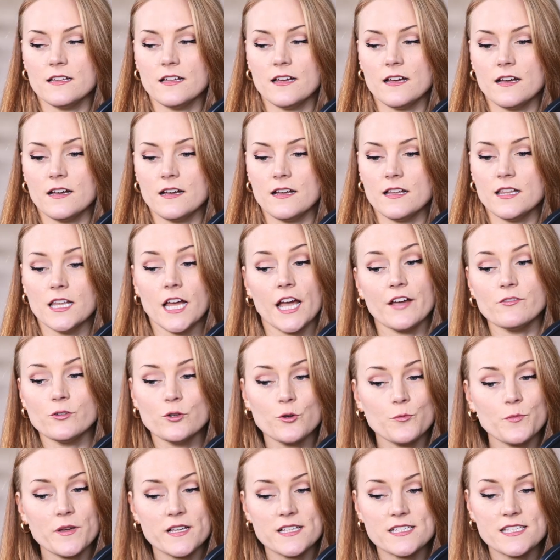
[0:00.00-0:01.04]
live
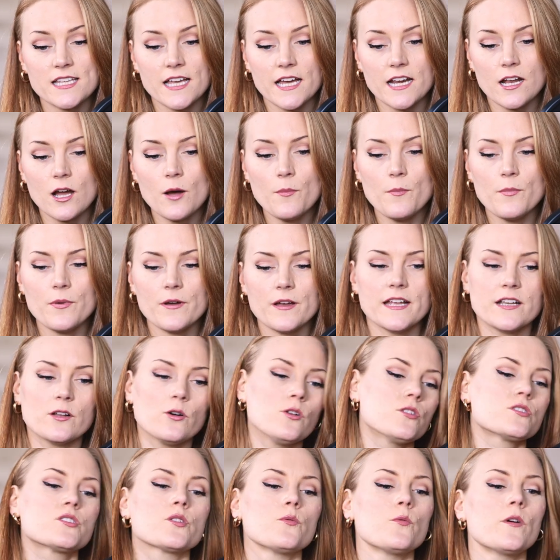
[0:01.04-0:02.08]
looping setup, and
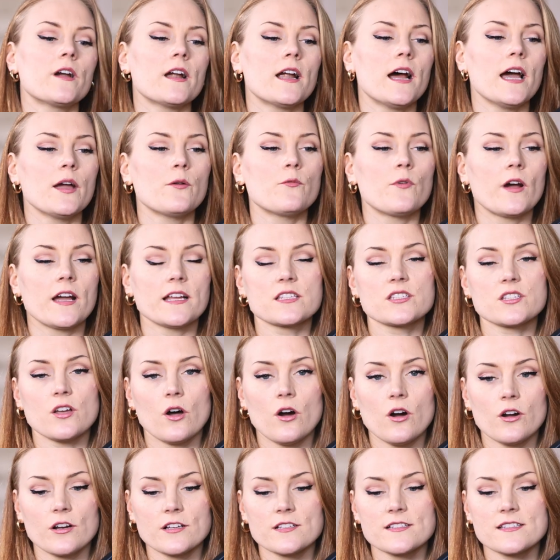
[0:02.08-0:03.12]
also where I write
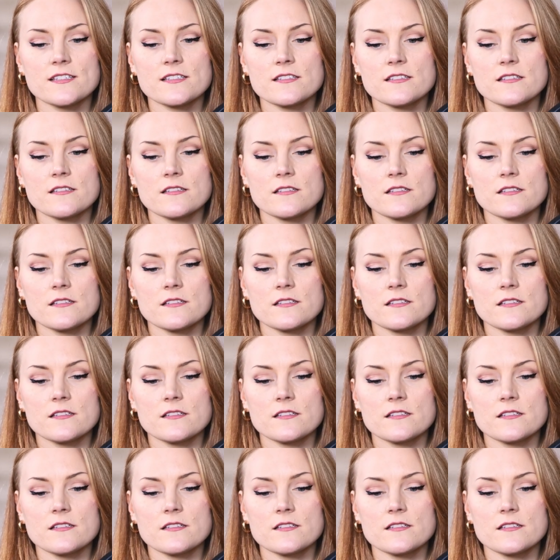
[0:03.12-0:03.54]
songs.